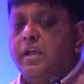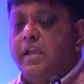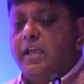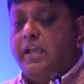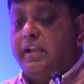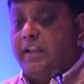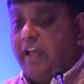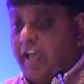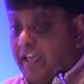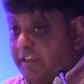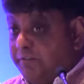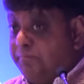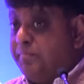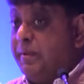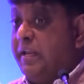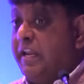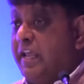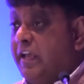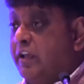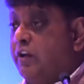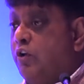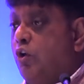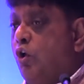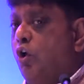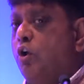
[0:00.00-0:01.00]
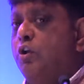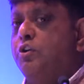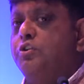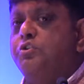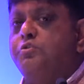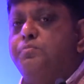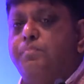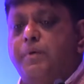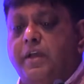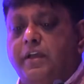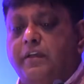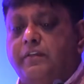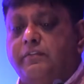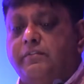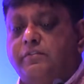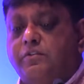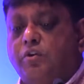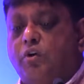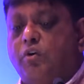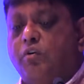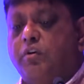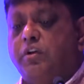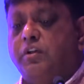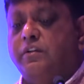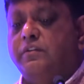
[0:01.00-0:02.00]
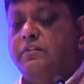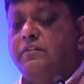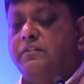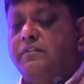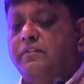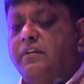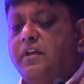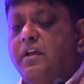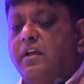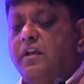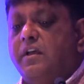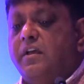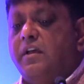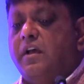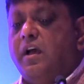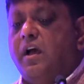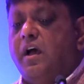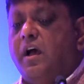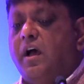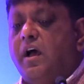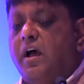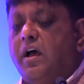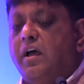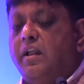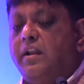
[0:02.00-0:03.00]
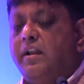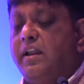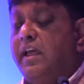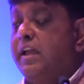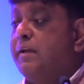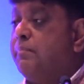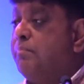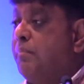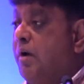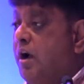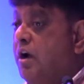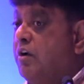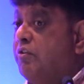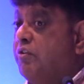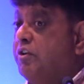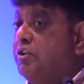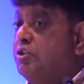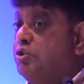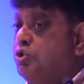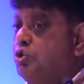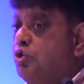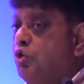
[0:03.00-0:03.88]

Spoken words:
it has been acknowledged by historians like Margaret